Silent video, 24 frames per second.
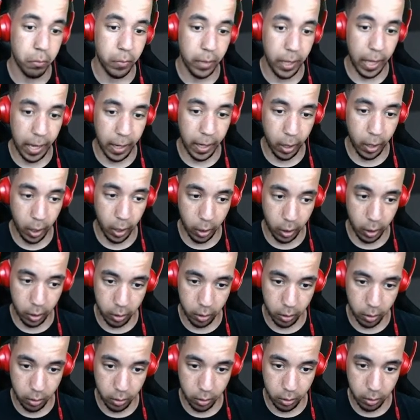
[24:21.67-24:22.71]
That hurt.
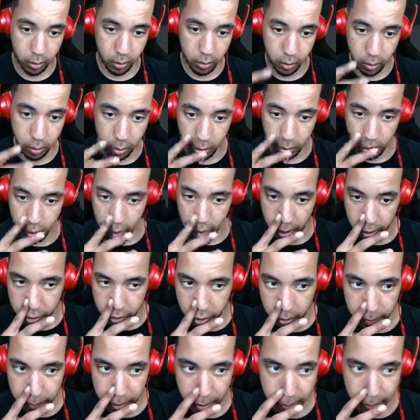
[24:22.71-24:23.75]
I
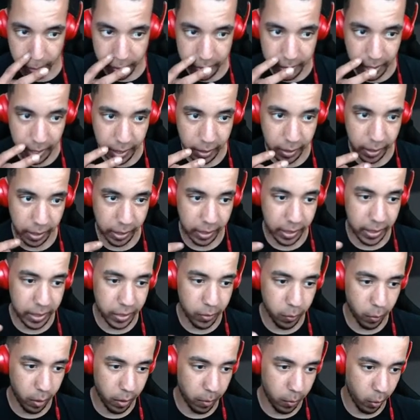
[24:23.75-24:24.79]
should be able to take at least
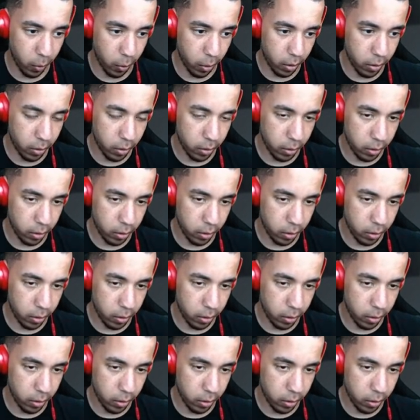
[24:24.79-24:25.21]
one more.